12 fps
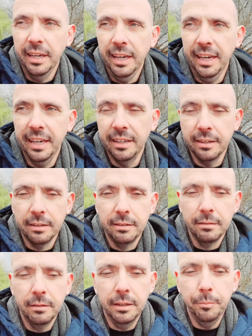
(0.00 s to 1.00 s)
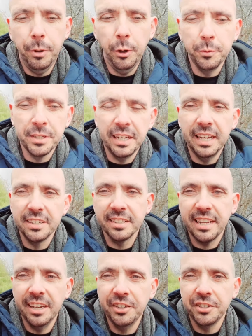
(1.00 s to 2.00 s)
in imposing
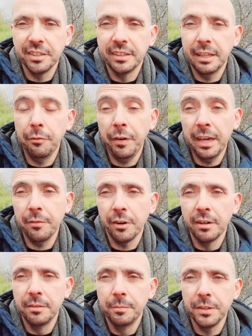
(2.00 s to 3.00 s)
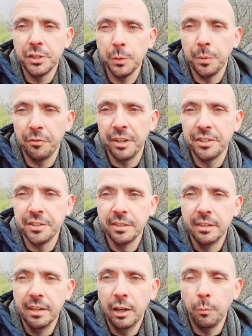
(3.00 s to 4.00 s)
legislation that favour the super rich
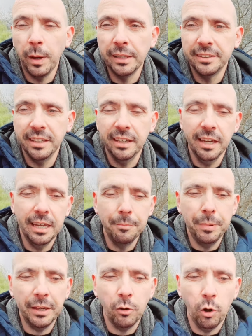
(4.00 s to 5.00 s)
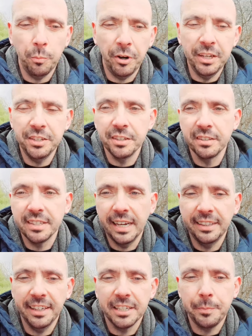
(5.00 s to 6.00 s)
and wealthy and big corporations
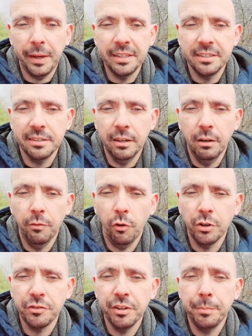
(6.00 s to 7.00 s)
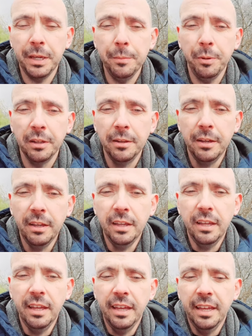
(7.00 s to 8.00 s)
at the expense of ordinary people.
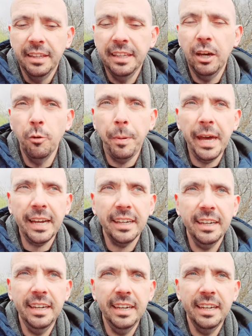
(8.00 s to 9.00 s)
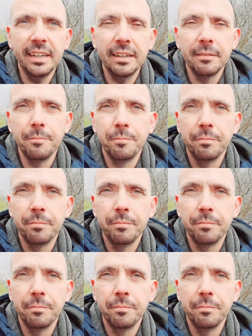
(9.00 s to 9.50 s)
Now, back in